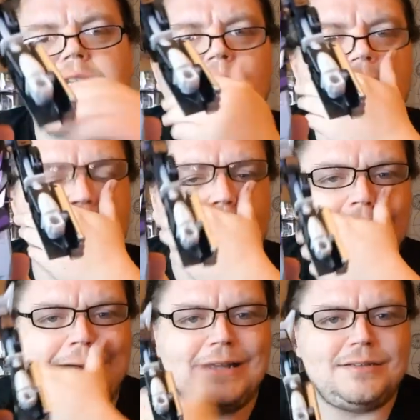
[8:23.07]
scheme just
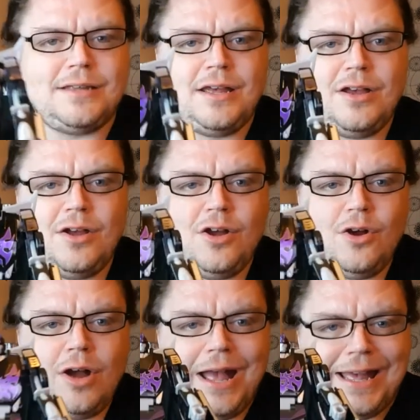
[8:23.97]
works
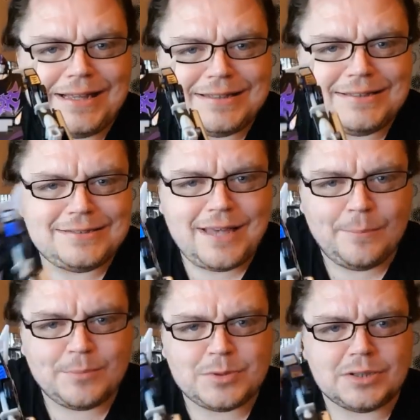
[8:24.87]

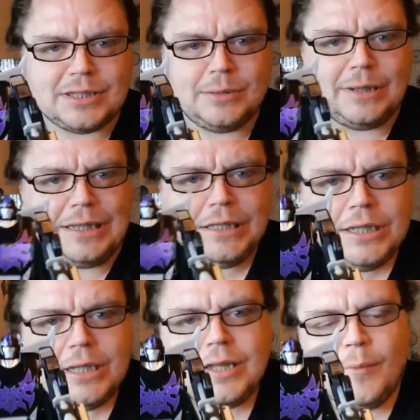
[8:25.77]
exceptionally well,
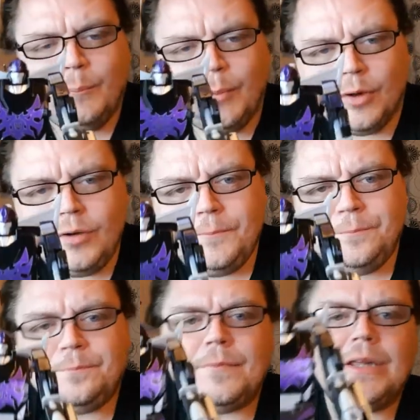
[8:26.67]
but
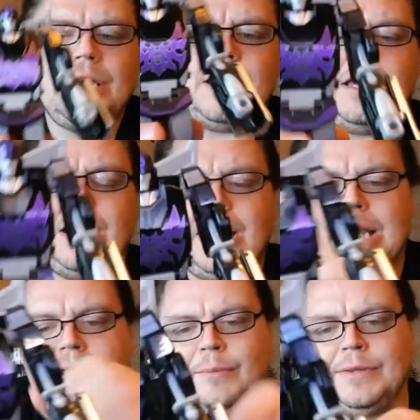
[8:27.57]

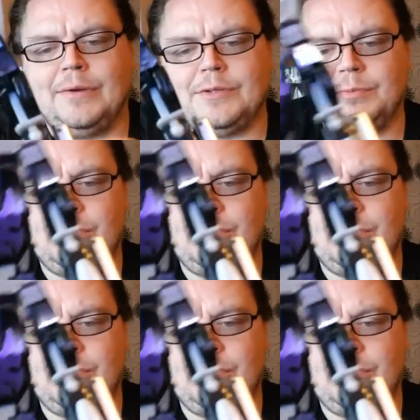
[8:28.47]
it ain't without its